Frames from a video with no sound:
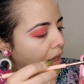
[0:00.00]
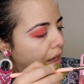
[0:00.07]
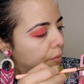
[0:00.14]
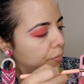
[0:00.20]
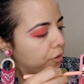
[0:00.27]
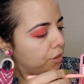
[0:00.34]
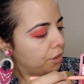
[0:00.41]

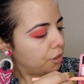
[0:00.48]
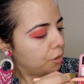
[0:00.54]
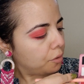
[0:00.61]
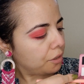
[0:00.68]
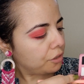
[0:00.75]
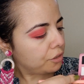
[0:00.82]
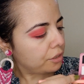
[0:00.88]
I'm going to go
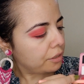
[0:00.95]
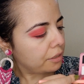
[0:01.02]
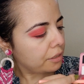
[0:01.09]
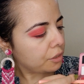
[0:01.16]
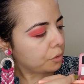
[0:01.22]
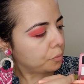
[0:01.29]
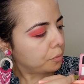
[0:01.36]
into
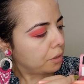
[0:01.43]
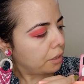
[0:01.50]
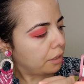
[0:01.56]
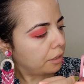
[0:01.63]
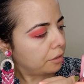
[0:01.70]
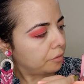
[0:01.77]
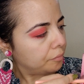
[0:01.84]
this
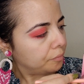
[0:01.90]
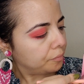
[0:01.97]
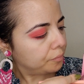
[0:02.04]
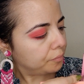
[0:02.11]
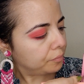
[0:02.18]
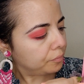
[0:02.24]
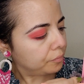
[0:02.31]
one.
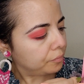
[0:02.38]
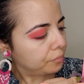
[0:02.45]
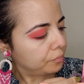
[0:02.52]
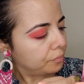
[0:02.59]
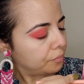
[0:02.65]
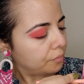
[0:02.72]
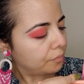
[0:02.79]

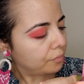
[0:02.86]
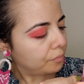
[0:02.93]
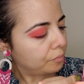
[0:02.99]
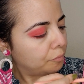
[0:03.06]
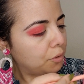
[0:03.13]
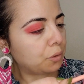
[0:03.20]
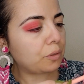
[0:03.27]

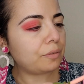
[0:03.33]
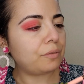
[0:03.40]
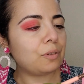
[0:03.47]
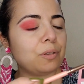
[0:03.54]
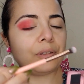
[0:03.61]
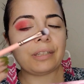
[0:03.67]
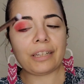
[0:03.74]

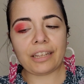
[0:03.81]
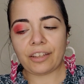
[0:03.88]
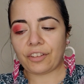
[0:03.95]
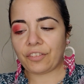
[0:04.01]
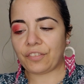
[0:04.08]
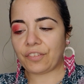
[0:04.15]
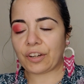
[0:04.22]
Beautiful,
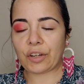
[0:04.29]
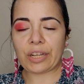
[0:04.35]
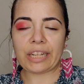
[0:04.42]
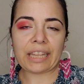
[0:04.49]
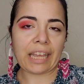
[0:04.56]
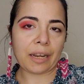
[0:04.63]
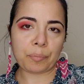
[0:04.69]
very
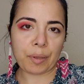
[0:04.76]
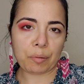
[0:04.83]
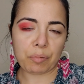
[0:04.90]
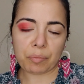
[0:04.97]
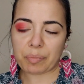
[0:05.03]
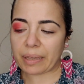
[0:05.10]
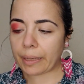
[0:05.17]
light
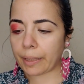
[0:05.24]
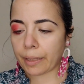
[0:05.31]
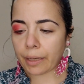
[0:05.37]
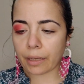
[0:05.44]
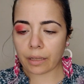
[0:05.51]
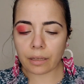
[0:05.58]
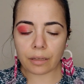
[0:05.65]
baby
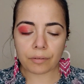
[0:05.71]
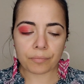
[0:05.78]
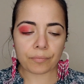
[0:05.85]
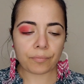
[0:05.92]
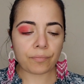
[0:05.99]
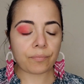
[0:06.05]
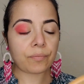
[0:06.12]
pink.
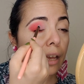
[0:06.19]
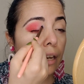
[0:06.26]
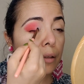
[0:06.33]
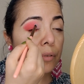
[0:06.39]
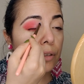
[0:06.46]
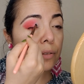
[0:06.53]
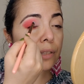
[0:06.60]
And
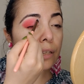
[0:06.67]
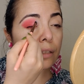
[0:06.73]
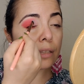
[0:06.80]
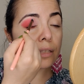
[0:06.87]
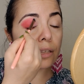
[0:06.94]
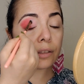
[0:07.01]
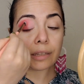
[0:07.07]
I'm using
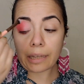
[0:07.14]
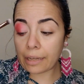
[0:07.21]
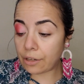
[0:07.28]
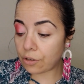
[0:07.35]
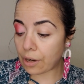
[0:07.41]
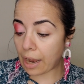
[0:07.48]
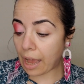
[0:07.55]
this on the
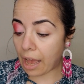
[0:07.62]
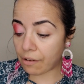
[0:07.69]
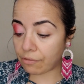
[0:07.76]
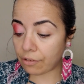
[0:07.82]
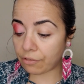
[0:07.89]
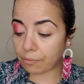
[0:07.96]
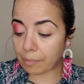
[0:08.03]
inner half
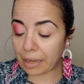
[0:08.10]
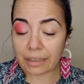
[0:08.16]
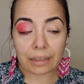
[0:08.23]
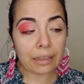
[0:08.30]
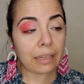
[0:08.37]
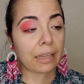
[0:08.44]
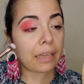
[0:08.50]
of my
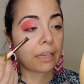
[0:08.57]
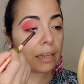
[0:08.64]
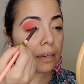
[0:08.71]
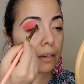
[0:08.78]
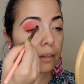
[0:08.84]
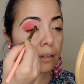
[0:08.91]
lid.